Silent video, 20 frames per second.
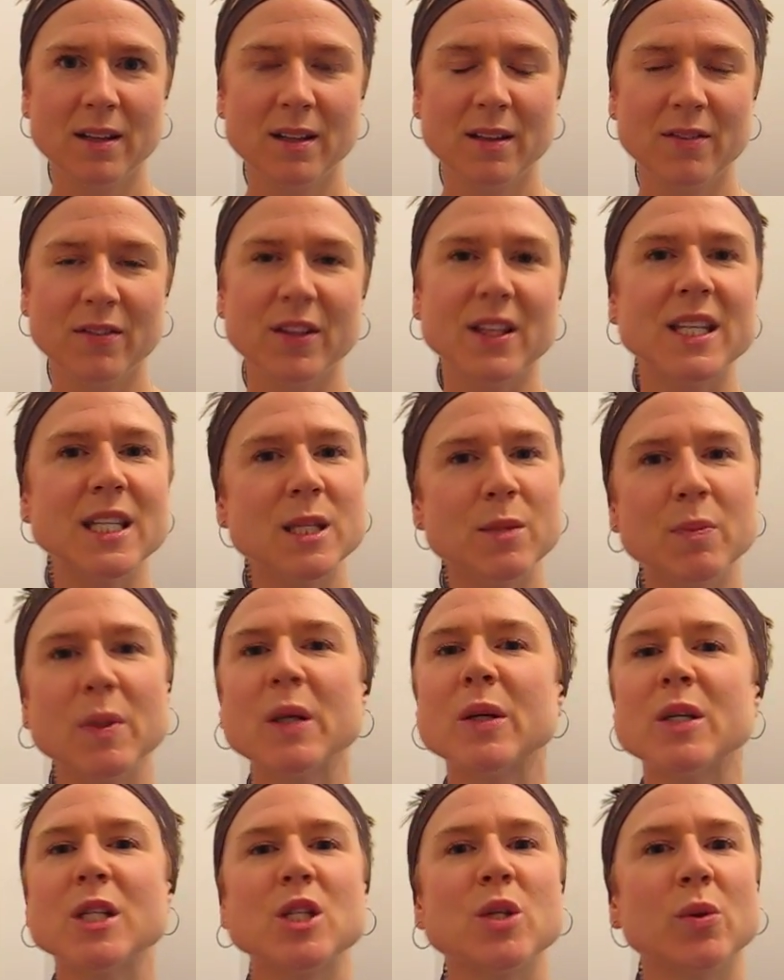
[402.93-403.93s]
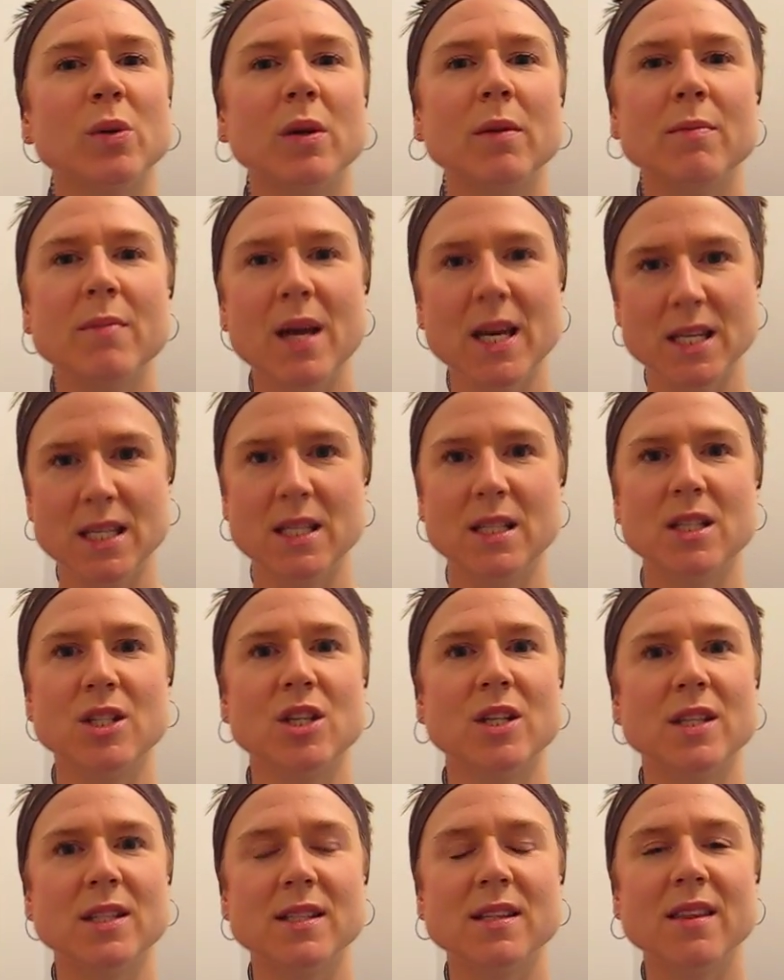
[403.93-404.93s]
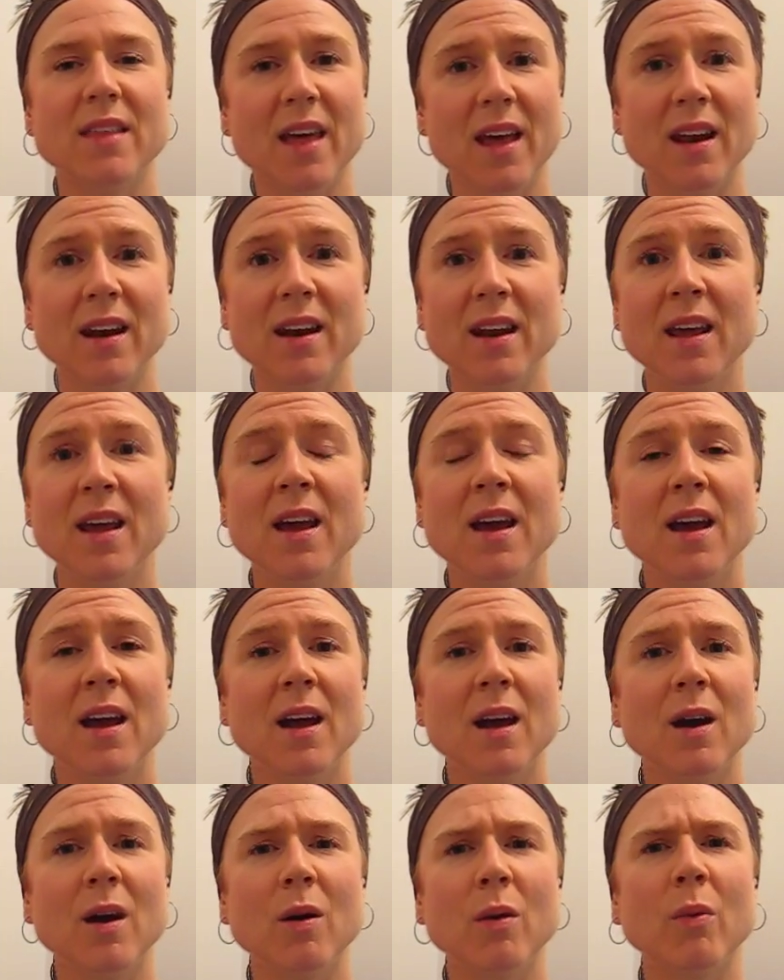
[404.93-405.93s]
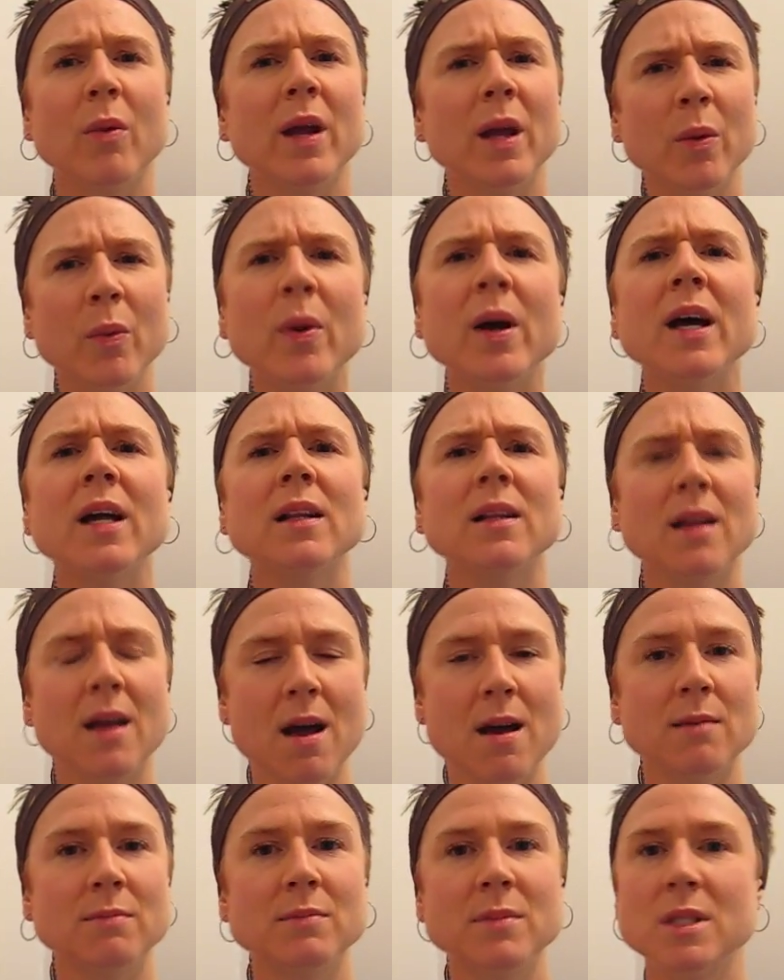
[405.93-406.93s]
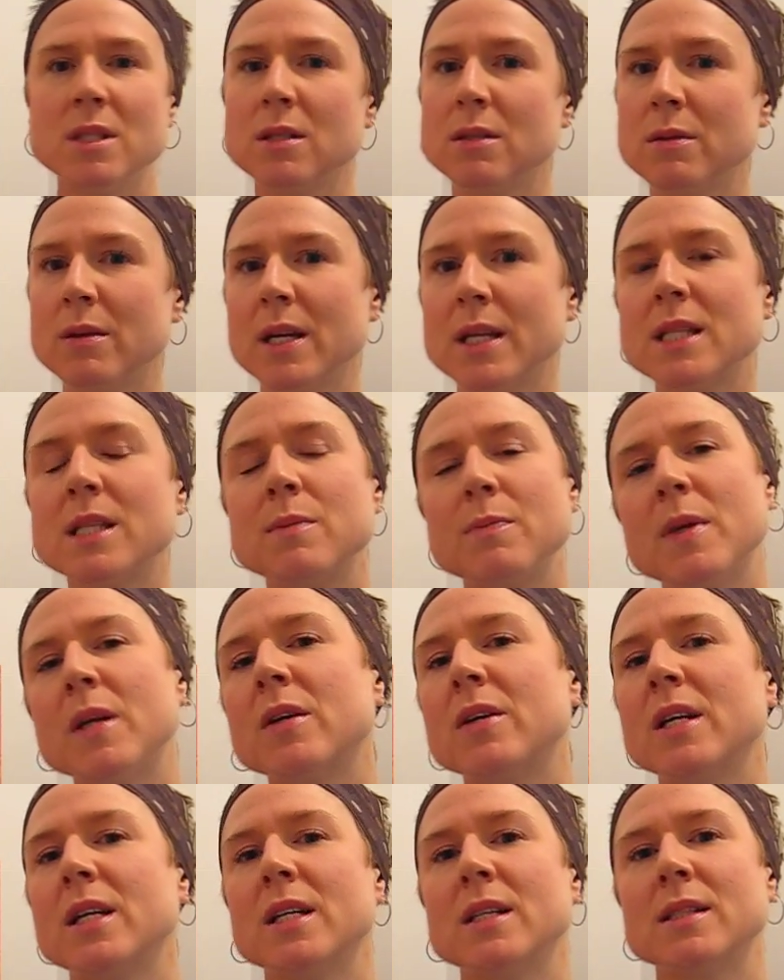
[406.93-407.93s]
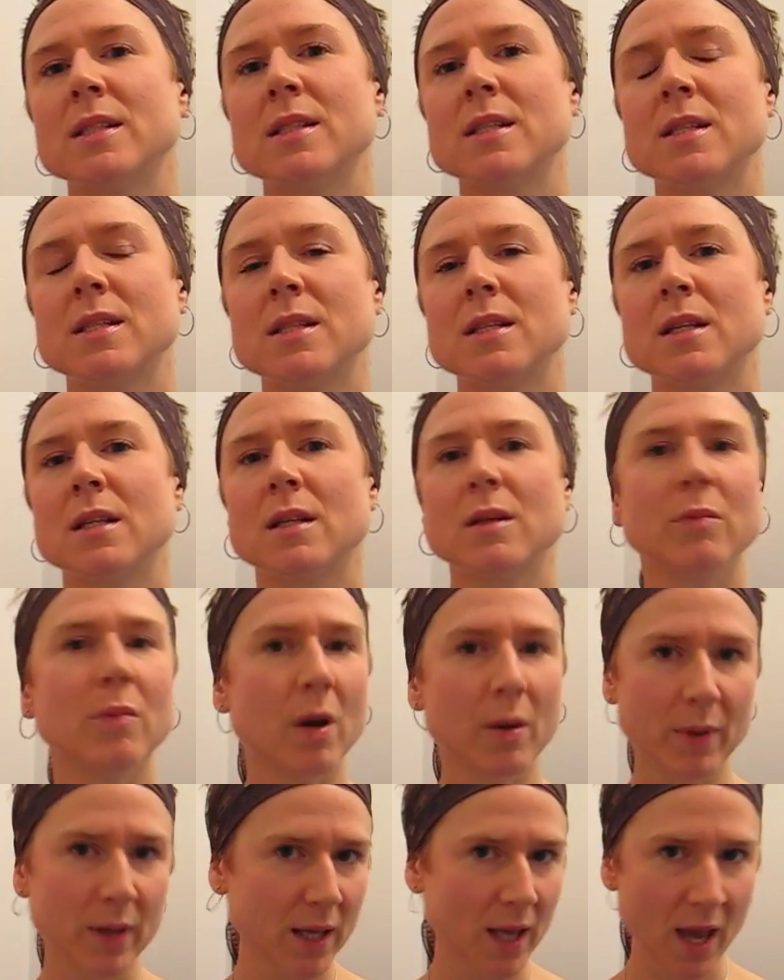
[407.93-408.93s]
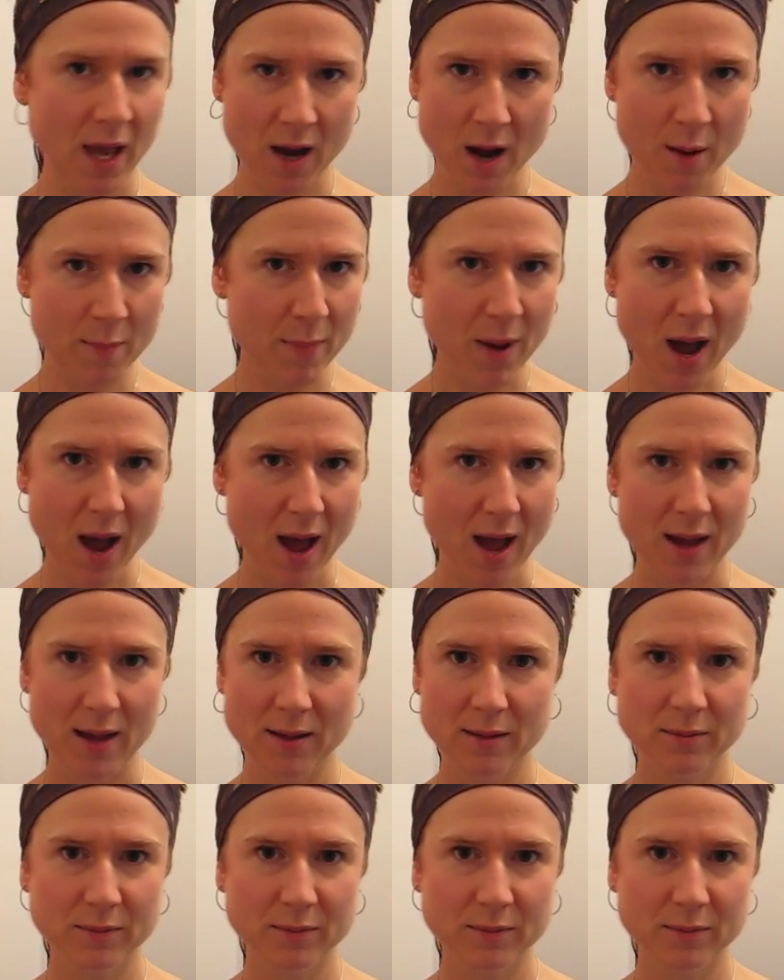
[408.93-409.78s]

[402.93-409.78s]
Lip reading: for the spiritual messages, then we will come to experience what we cannot buy